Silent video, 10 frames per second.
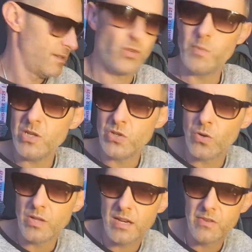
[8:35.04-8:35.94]
Hope you
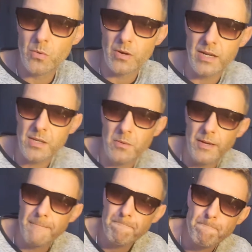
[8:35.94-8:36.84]
enjoy that, everyone.
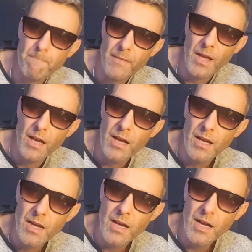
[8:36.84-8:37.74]
Anyway,
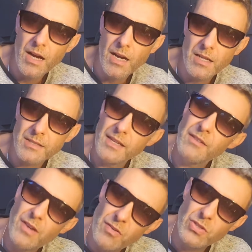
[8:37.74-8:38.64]
I'll see you
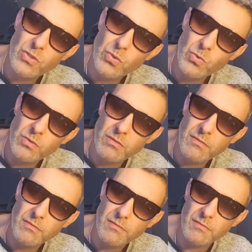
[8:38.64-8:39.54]
very soon.
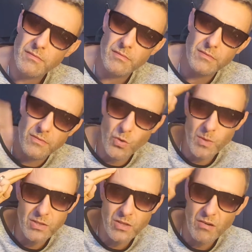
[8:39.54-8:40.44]
Hope
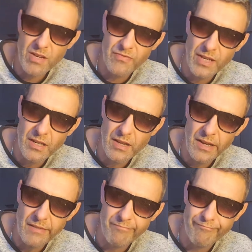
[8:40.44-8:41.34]
that's alright for you,
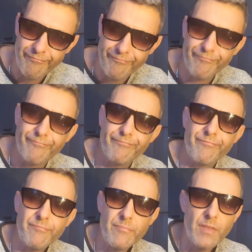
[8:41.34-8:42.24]
Glenn.
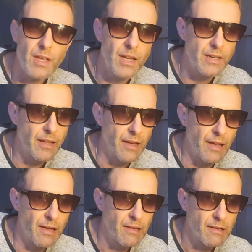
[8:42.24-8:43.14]
And
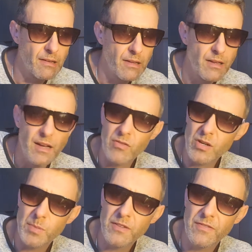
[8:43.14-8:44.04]
I've got to
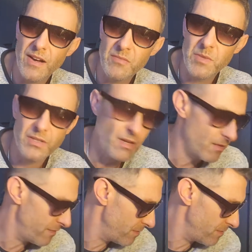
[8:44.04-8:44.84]
pick 5 myself.